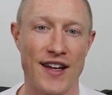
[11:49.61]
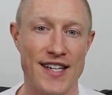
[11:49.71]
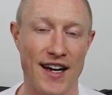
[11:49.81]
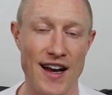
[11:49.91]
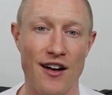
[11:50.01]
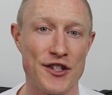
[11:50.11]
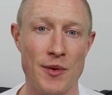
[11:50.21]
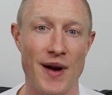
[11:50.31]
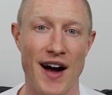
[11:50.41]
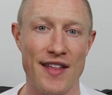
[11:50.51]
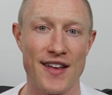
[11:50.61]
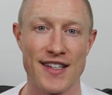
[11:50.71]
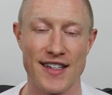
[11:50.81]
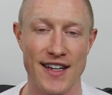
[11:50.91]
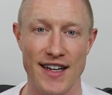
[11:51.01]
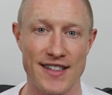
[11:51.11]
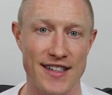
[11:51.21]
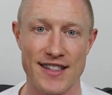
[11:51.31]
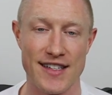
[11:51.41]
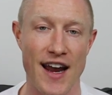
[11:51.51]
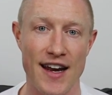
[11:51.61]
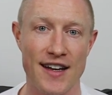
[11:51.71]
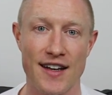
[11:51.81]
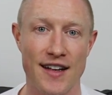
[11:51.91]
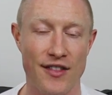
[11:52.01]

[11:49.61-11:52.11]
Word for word: technology behind this is insane.